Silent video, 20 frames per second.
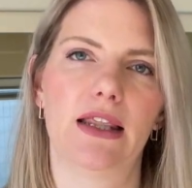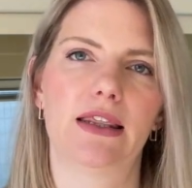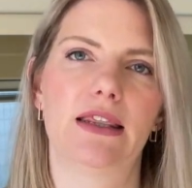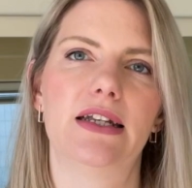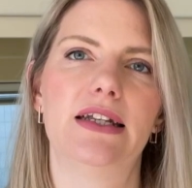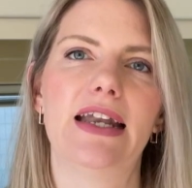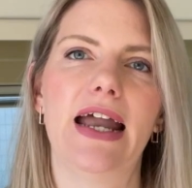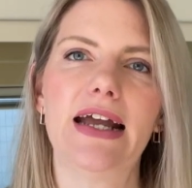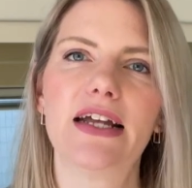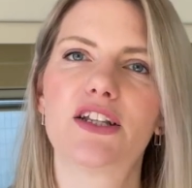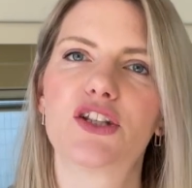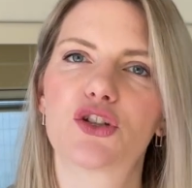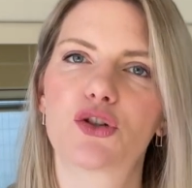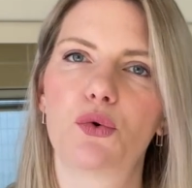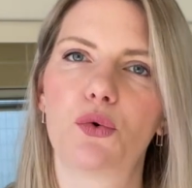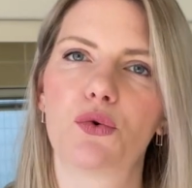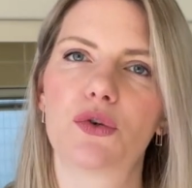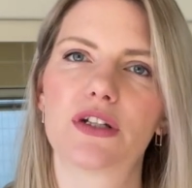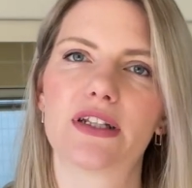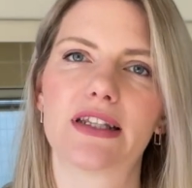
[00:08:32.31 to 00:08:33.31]
The next
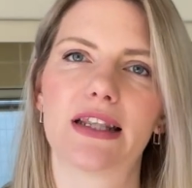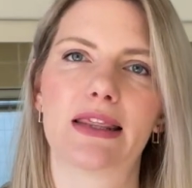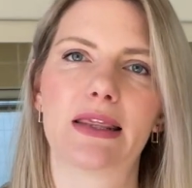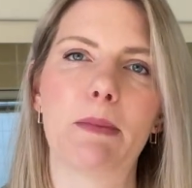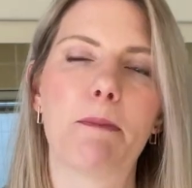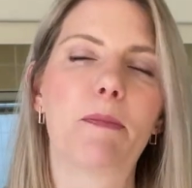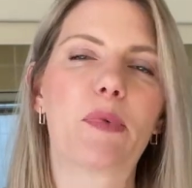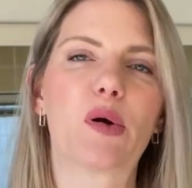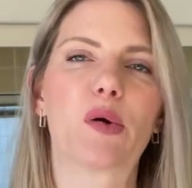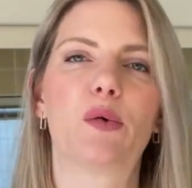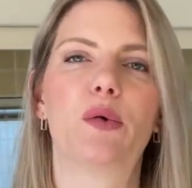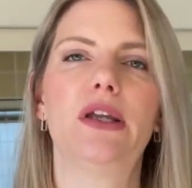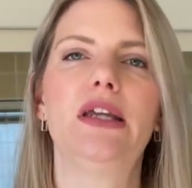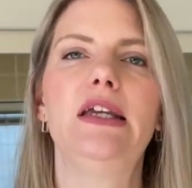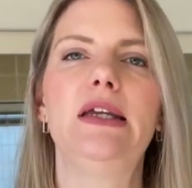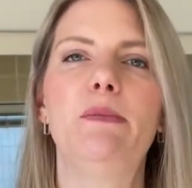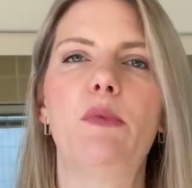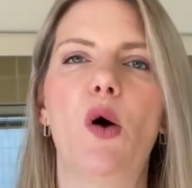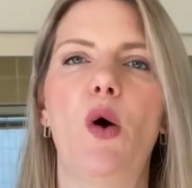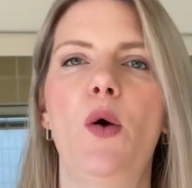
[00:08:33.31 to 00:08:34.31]
course, the
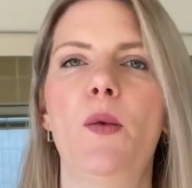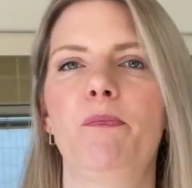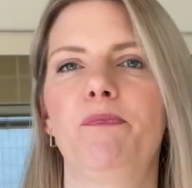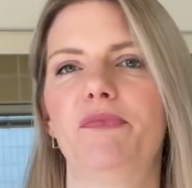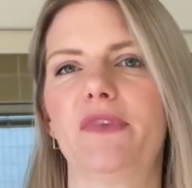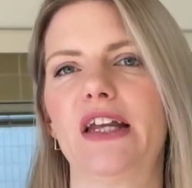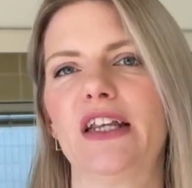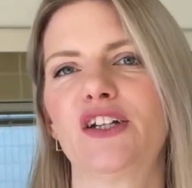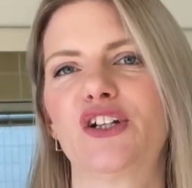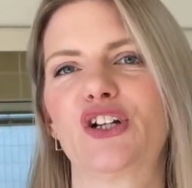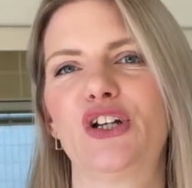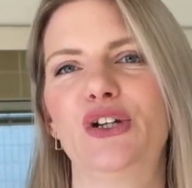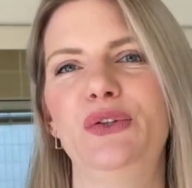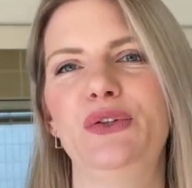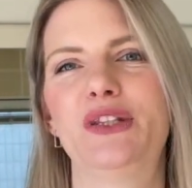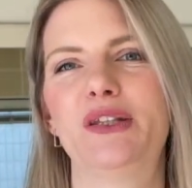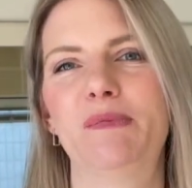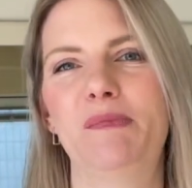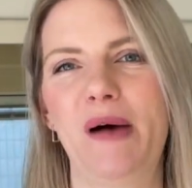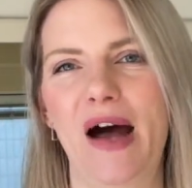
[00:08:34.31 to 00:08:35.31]
primo,
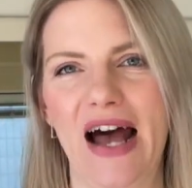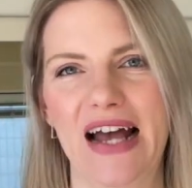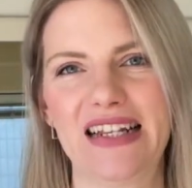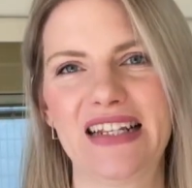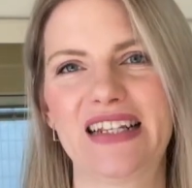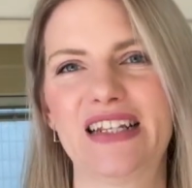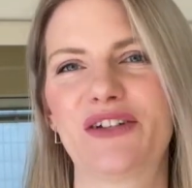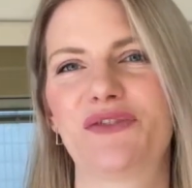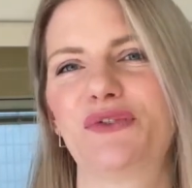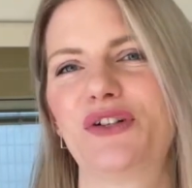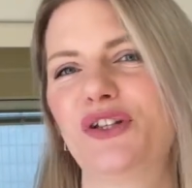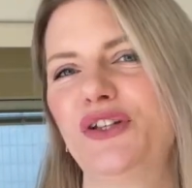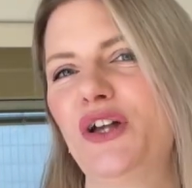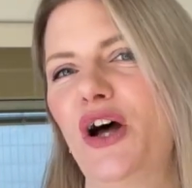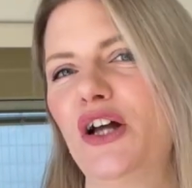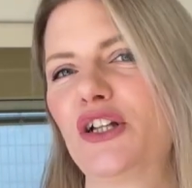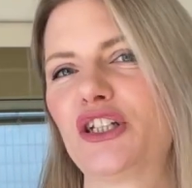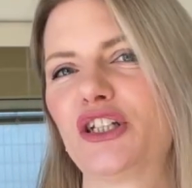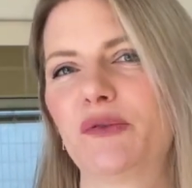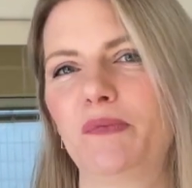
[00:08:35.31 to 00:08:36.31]
includes pasta,
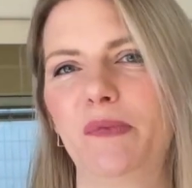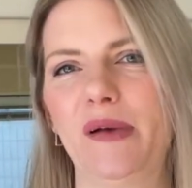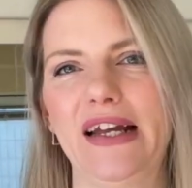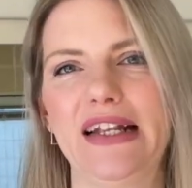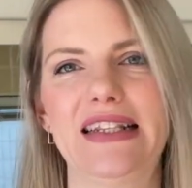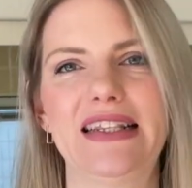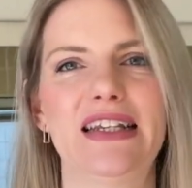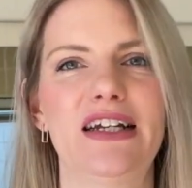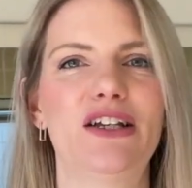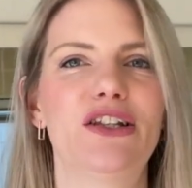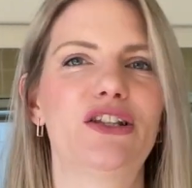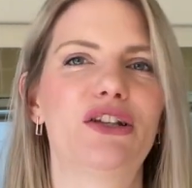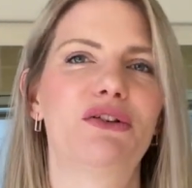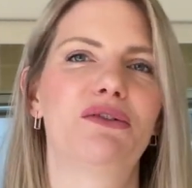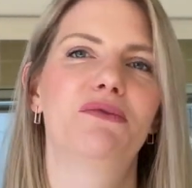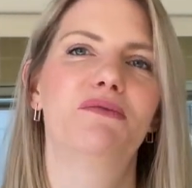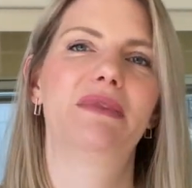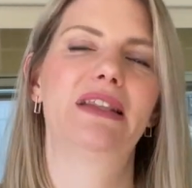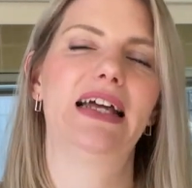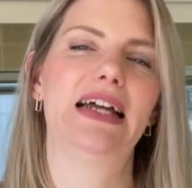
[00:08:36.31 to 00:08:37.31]
risotto, pizza,
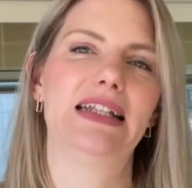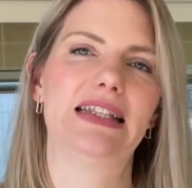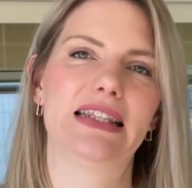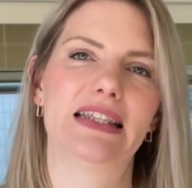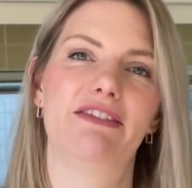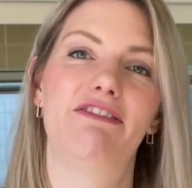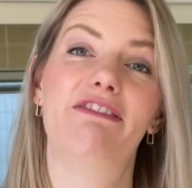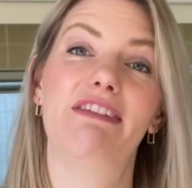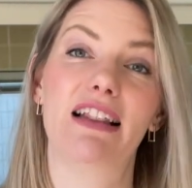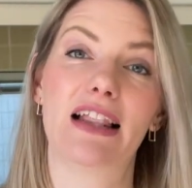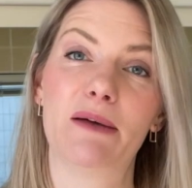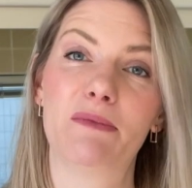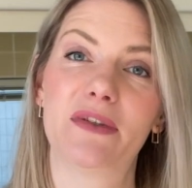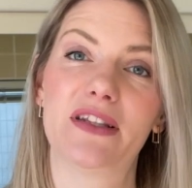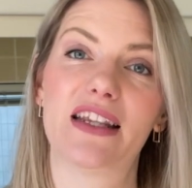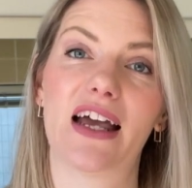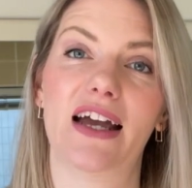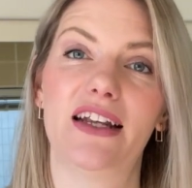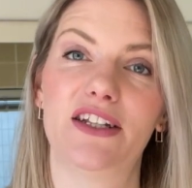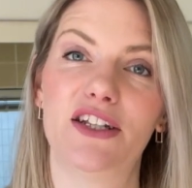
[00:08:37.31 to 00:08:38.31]
so that's the fill-up
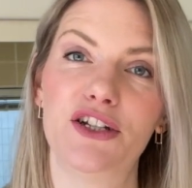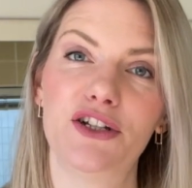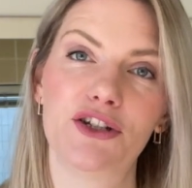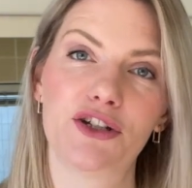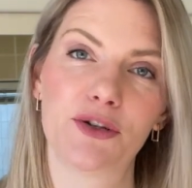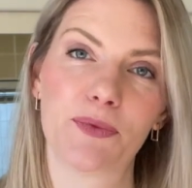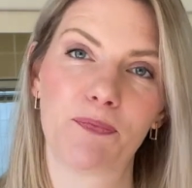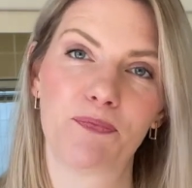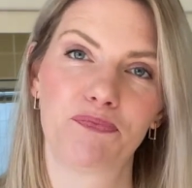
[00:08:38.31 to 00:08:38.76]
side dish.